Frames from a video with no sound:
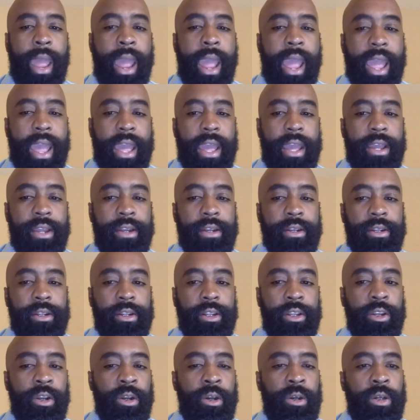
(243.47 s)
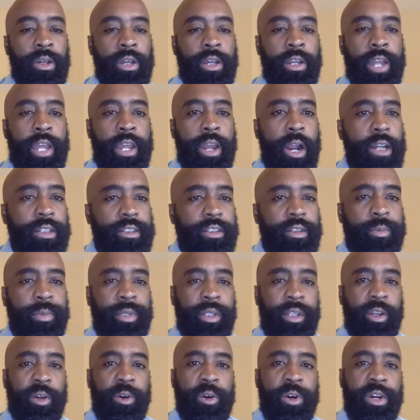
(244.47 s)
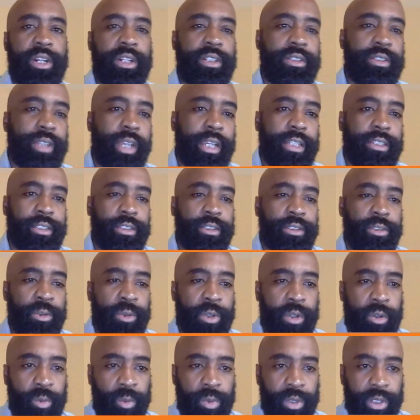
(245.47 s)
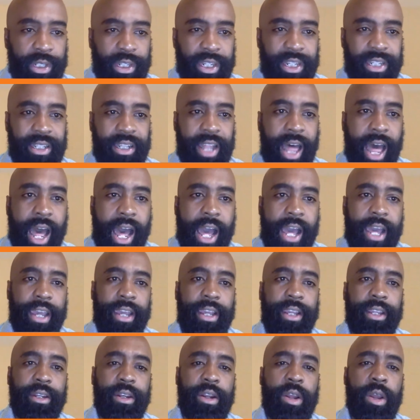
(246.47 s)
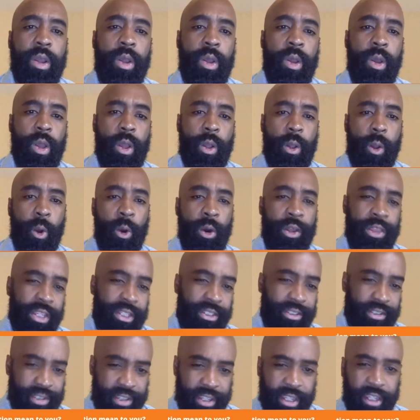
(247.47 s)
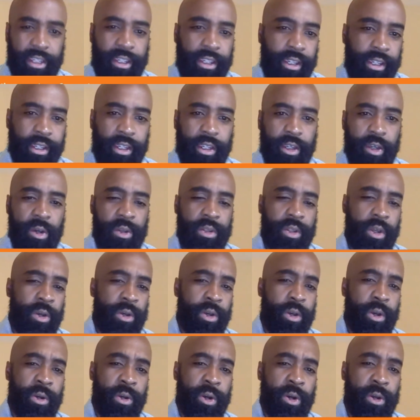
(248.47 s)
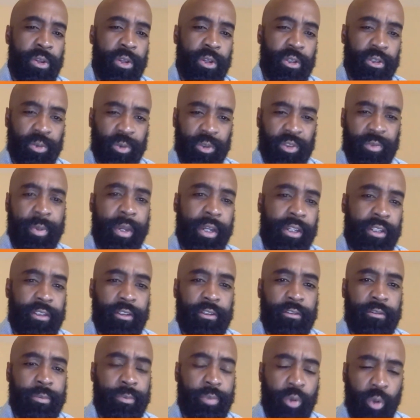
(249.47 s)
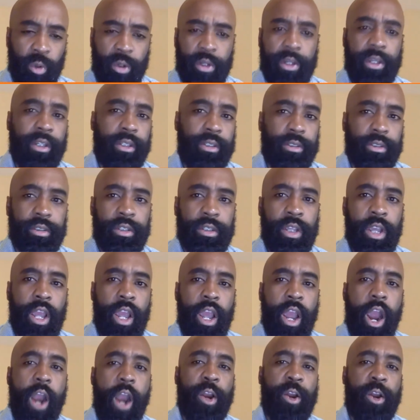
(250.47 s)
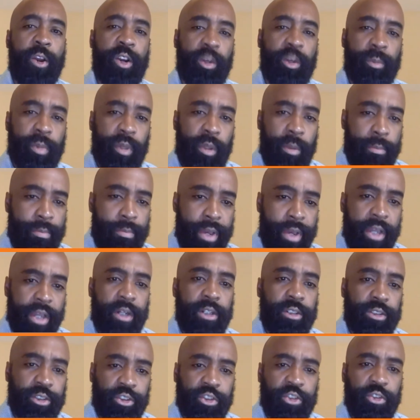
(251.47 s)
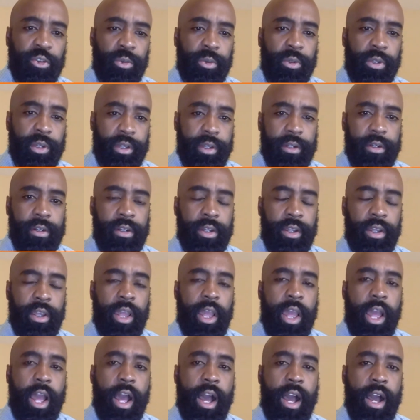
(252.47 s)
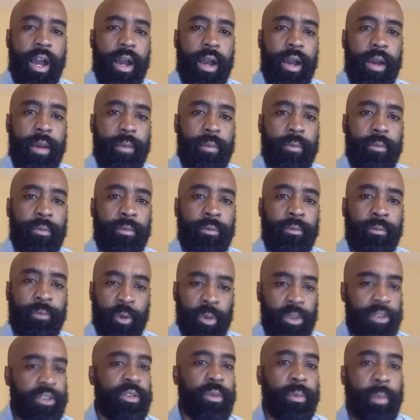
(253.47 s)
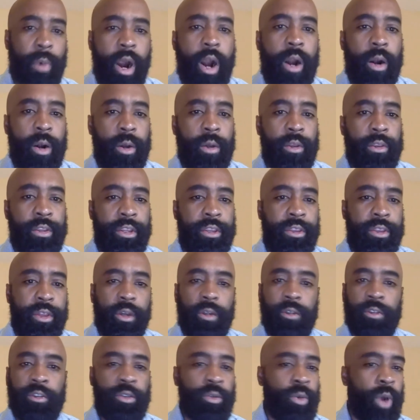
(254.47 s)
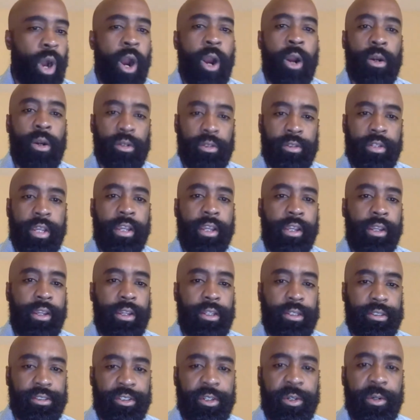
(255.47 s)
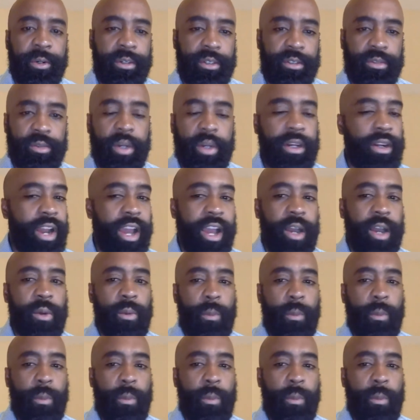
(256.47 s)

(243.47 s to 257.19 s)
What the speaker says: And ultimately organizations who can really align on this thinking on those respective points are going to be better suited for tomorrow than those who aren't taking it serious right now.